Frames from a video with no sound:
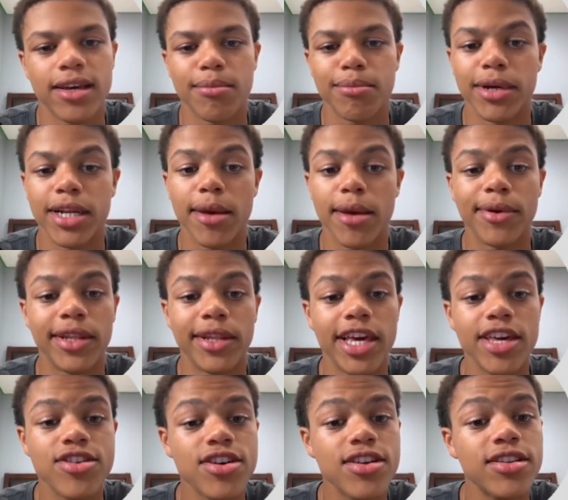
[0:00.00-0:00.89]

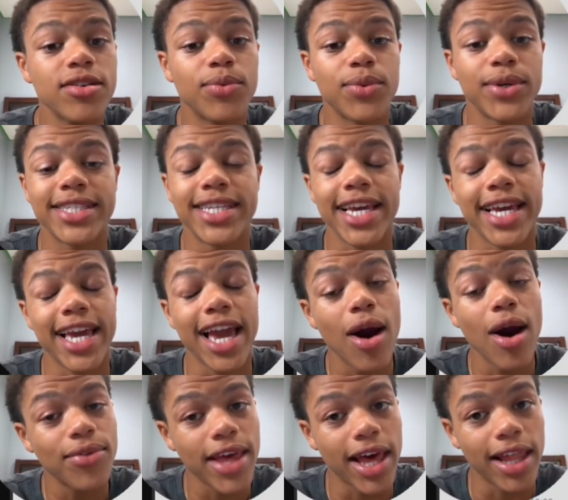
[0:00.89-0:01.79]
Manipulation, we take
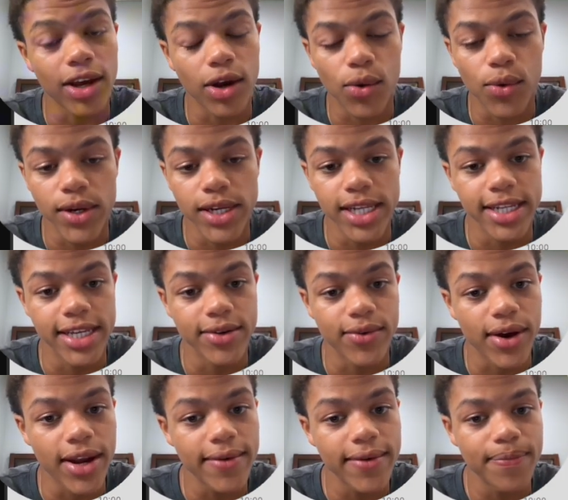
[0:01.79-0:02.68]
out that liquidity,
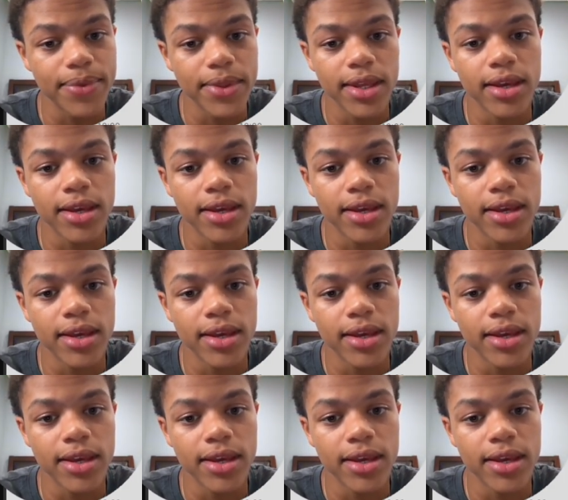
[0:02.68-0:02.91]
right?